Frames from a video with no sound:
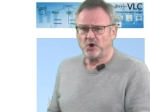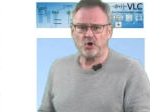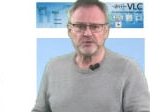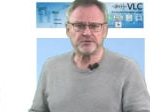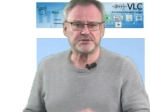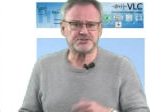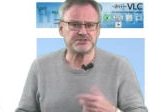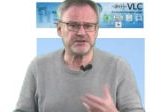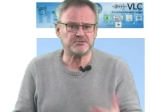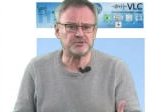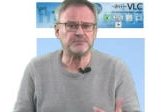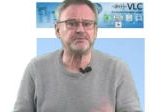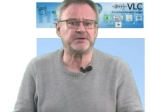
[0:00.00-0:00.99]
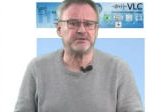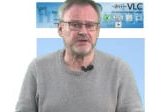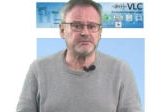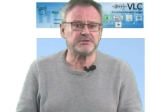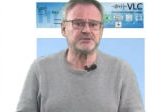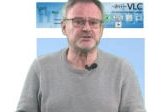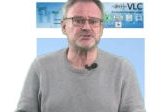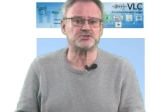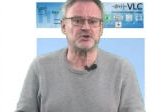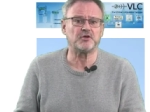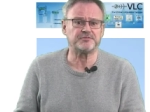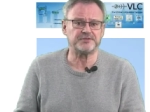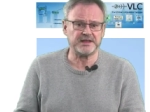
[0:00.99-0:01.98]
on the central parameters
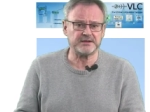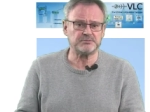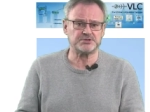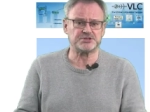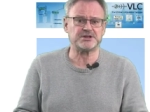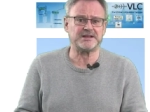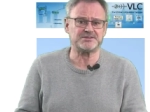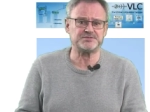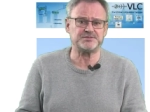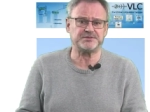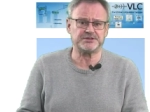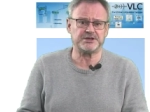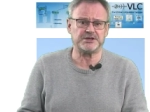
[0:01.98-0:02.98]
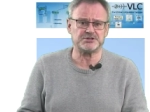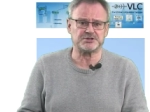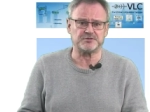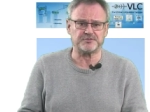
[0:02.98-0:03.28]
of language classification,